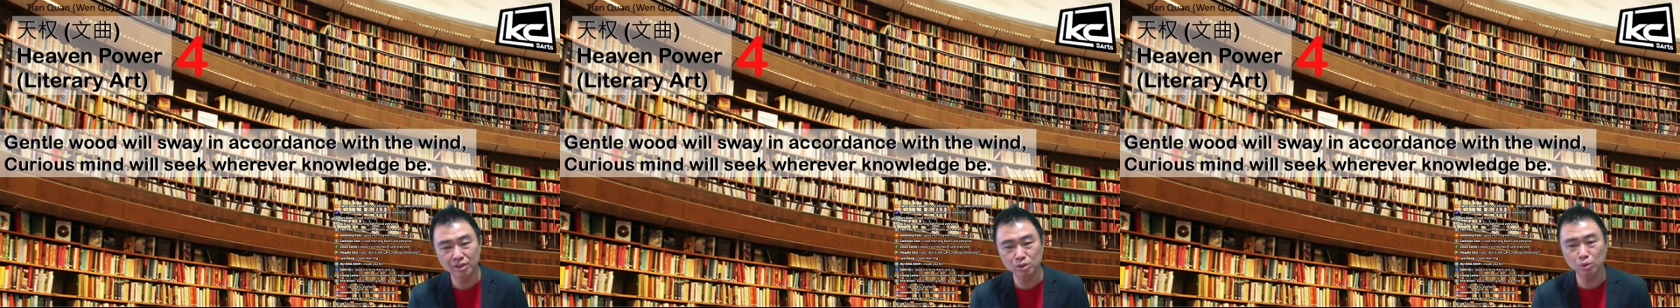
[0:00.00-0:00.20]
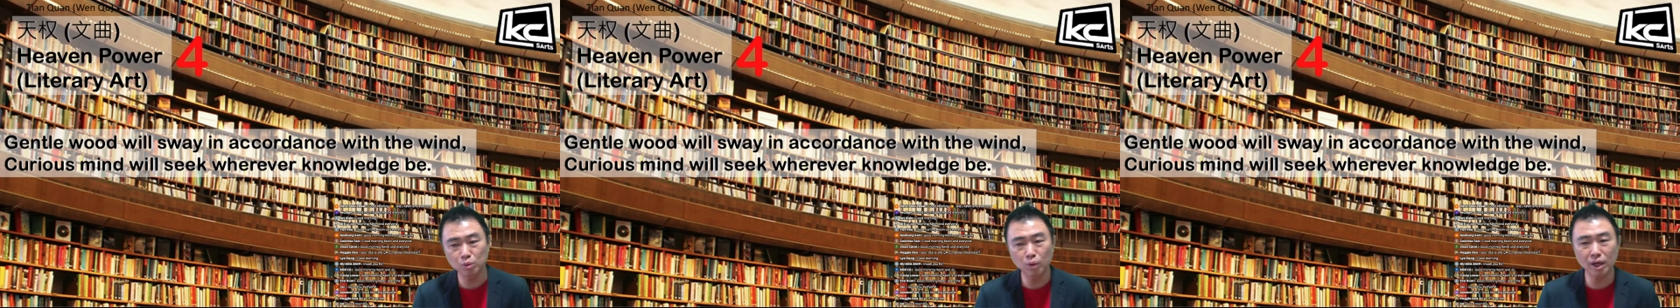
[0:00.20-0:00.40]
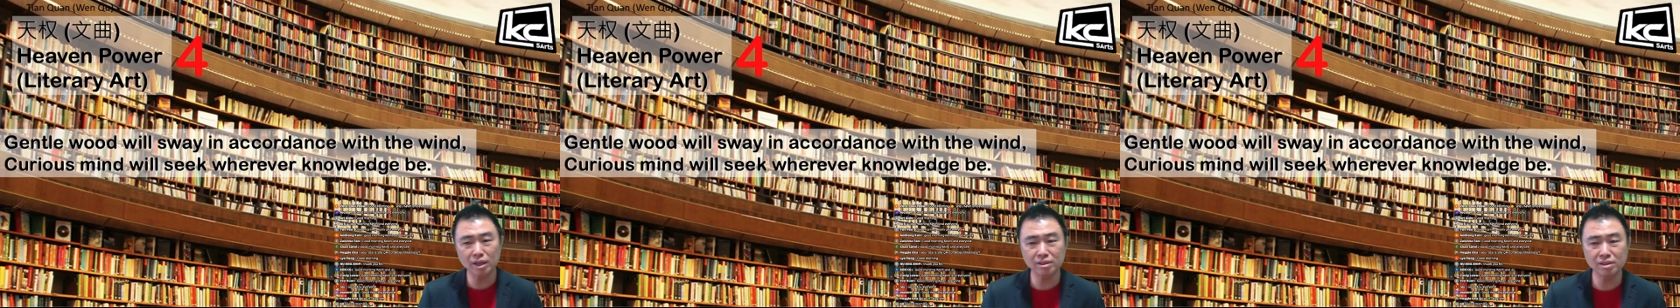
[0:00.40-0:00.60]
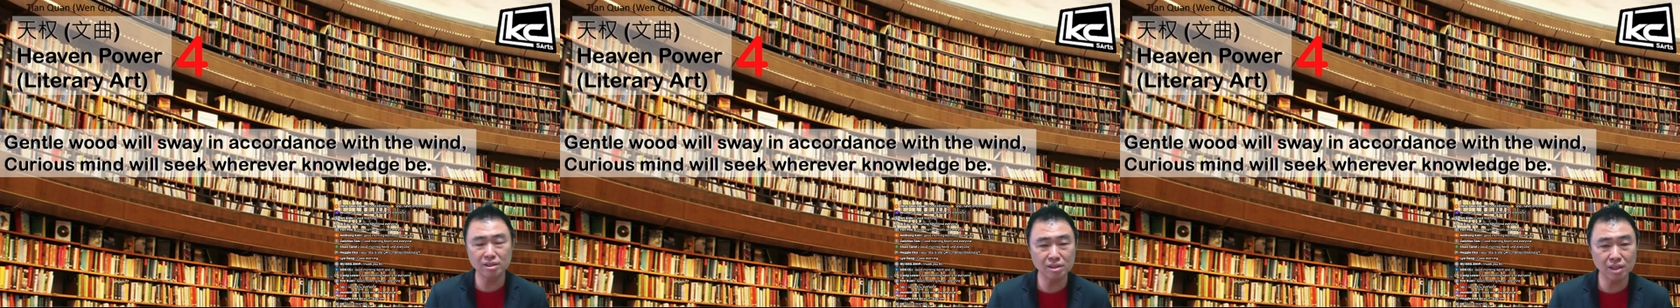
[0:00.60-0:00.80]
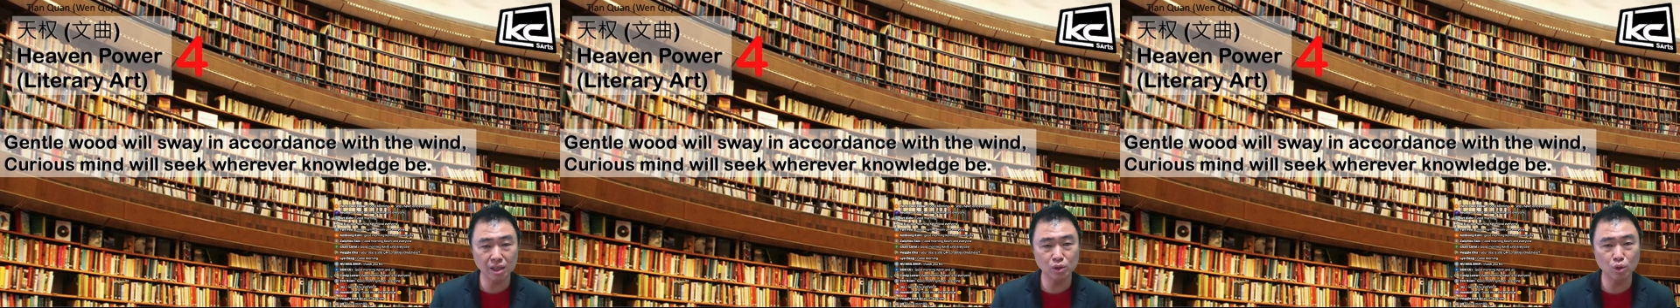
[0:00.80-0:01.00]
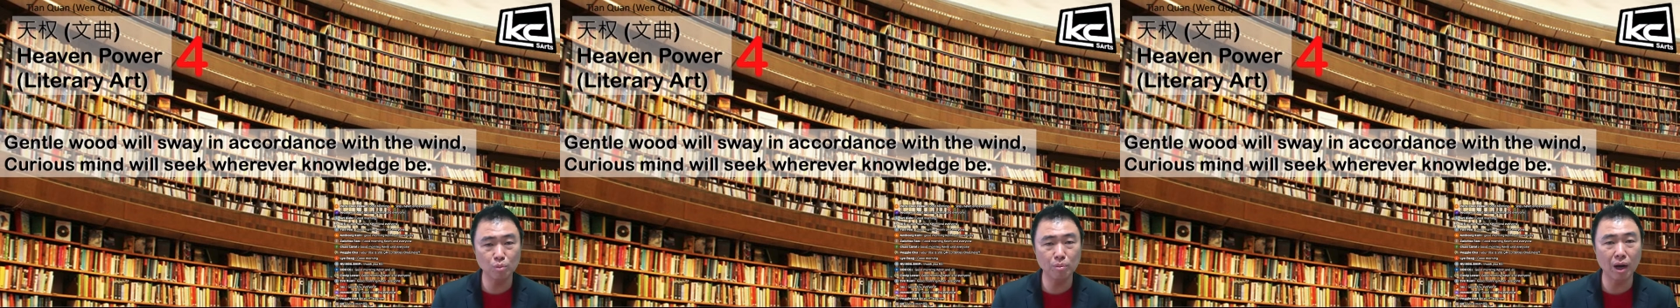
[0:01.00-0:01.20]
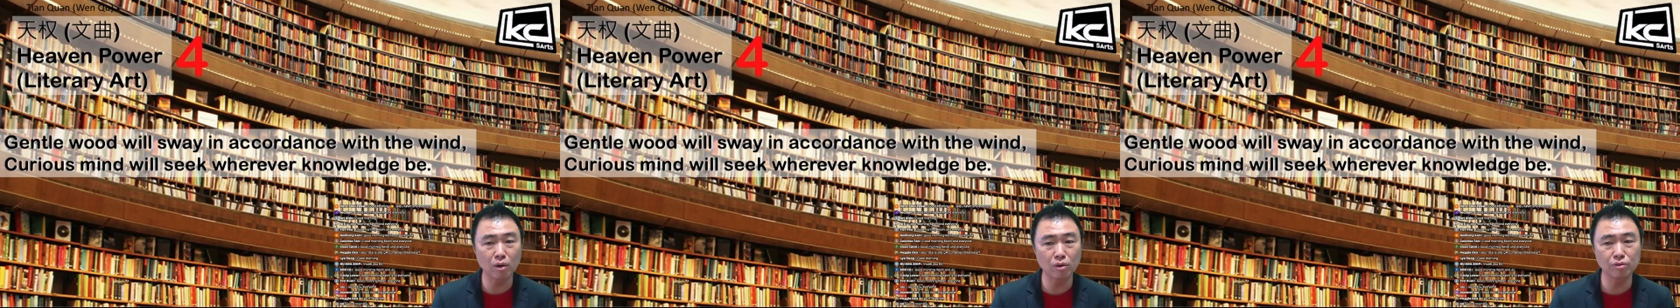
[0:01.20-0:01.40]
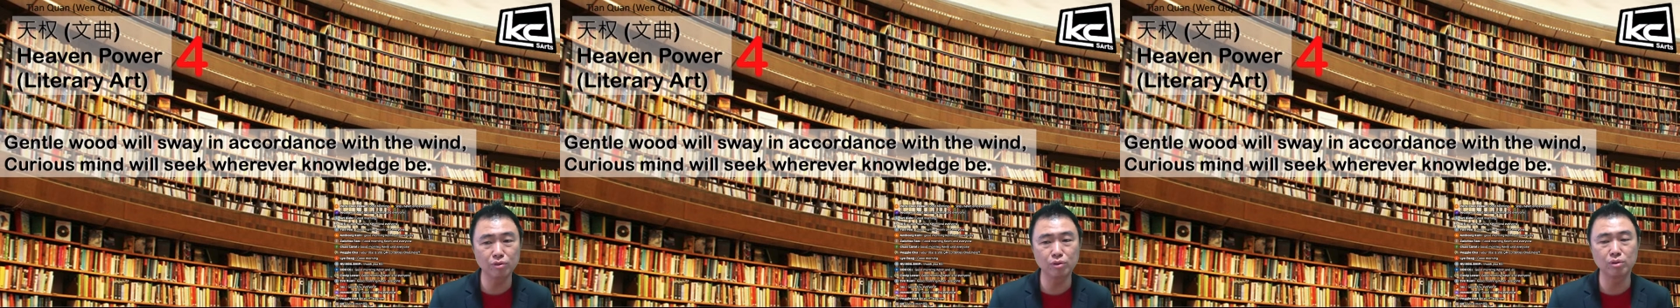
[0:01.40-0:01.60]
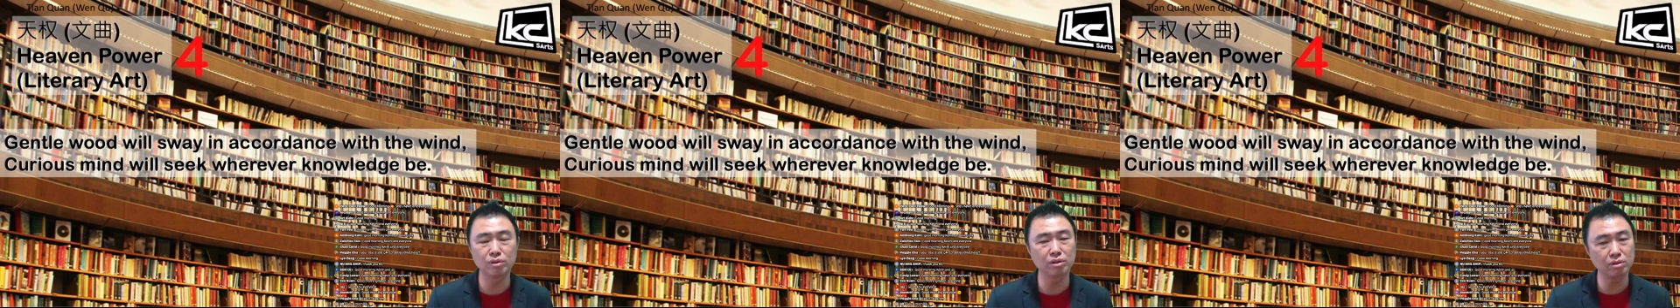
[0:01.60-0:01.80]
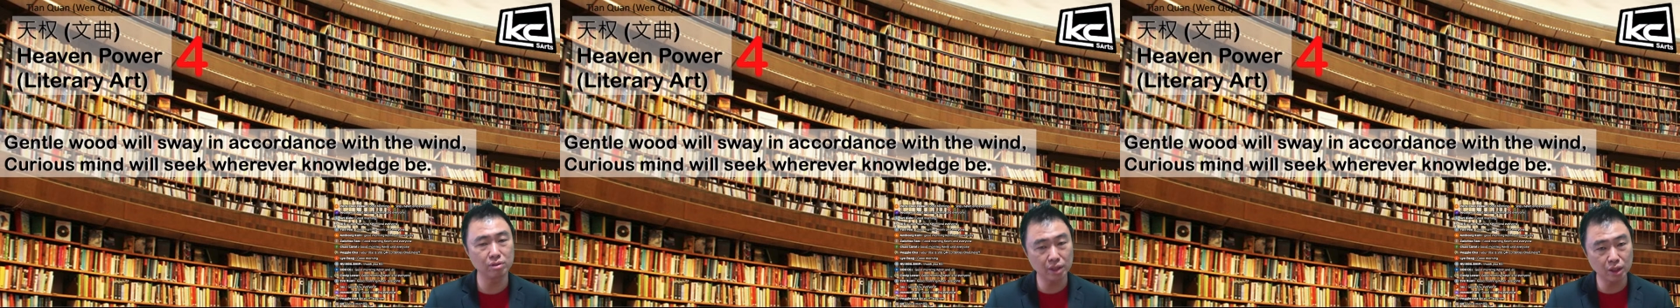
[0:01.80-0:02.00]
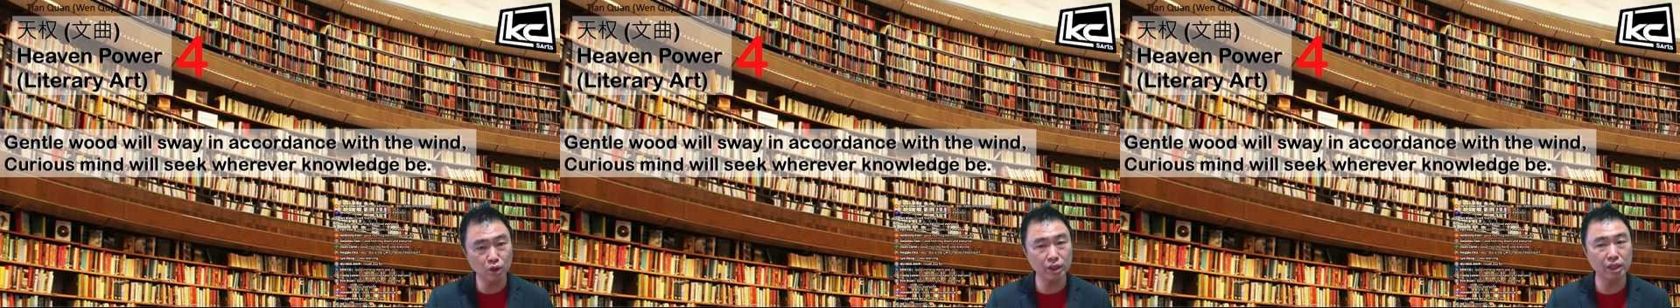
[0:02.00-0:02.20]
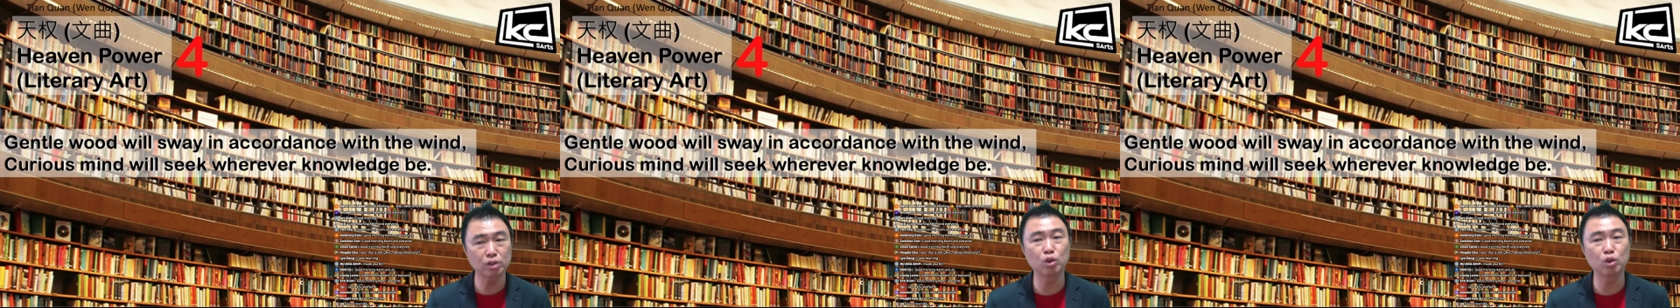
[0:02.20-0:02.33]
why is this star so powerful? They got their